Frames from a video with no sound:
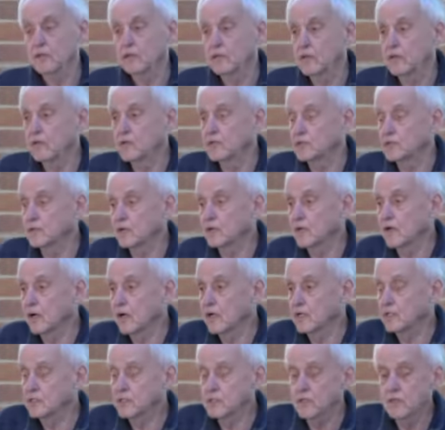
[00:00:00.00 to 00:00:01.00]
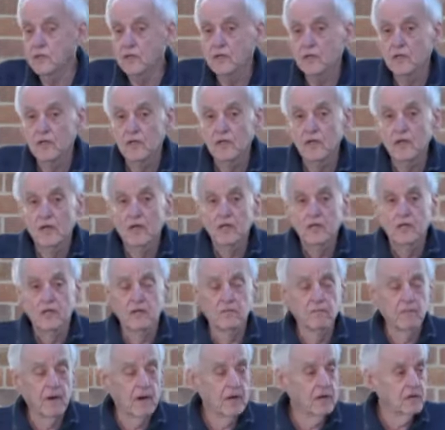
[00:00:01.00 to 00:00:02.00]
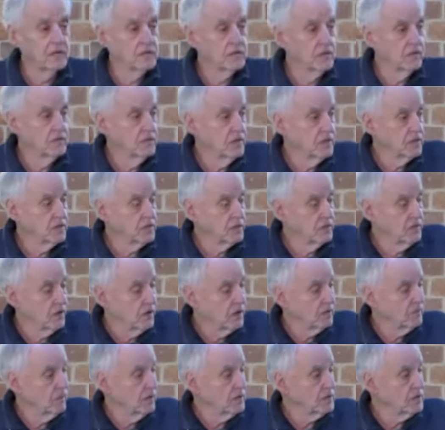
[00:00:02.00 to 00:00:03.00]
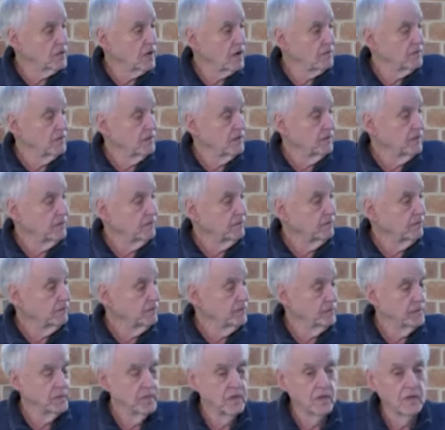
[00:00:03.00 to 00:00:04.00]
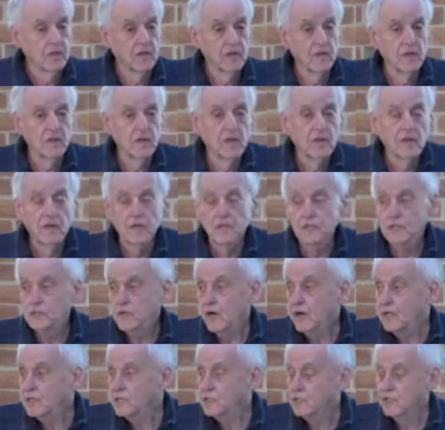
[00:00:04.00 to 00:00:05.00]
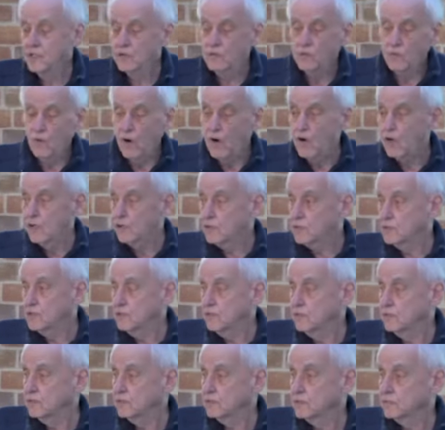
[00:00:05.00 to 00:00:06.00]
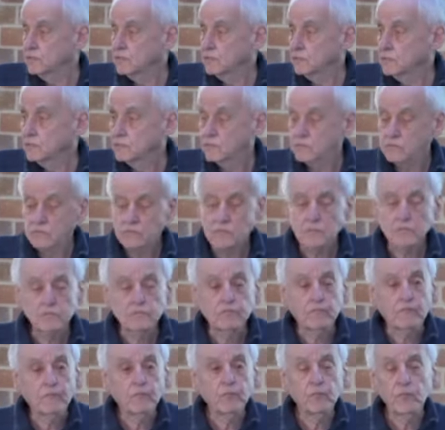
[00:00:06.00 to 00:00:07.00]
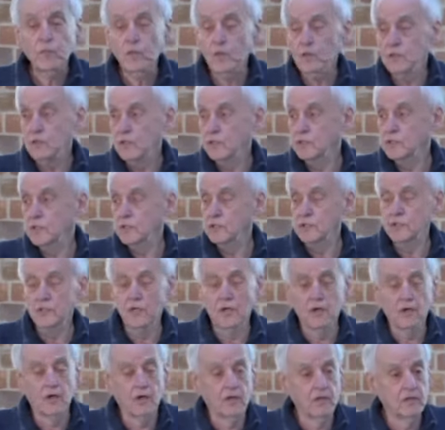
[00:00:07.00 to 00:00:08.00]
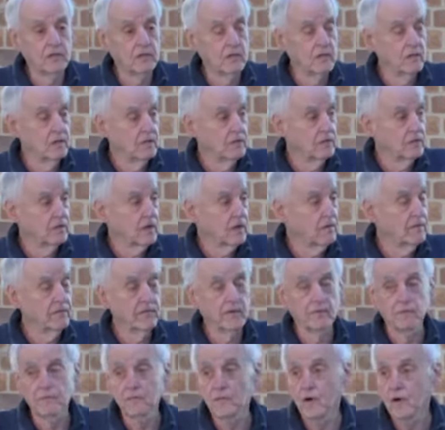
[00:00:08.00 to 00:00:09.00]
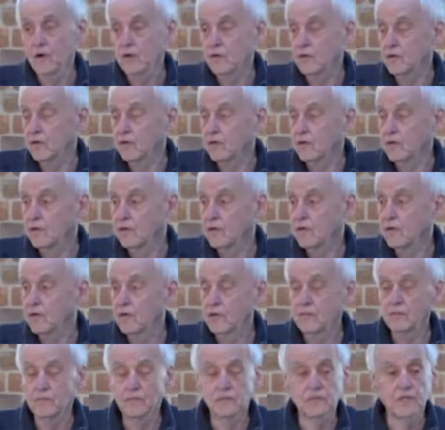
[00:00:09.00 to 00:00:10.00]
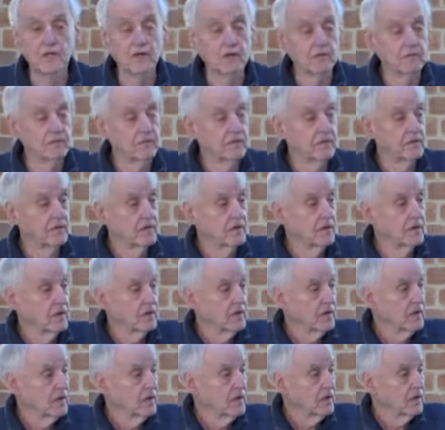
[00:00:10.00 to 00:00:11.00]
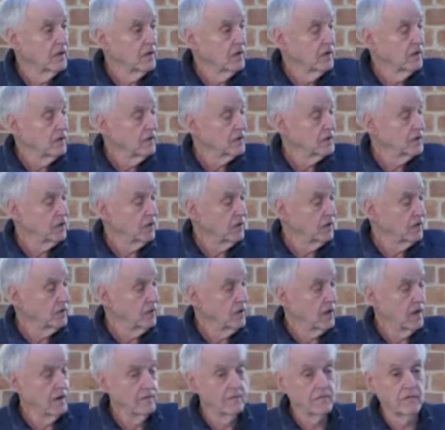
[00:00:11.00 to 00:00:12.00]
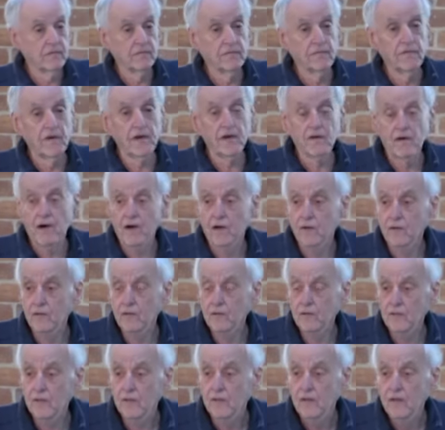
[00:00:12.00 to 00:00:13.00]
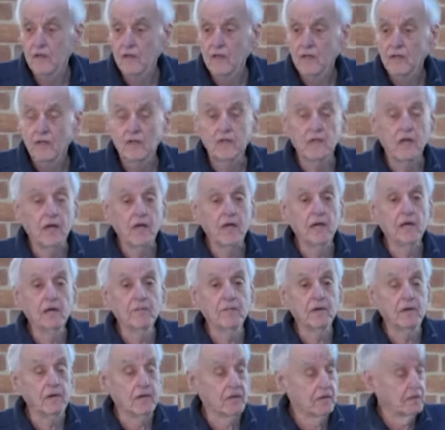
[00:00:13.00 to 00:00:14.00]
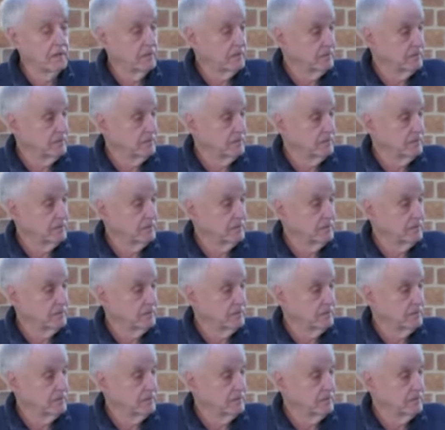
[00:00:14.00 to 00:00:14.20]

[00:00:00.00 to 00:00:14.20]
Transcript: the Israelites. You've made us do this, God. What's happening? Strange thing was that the sign didn't come from God himself. The sign came from Pharaoh, the enemy.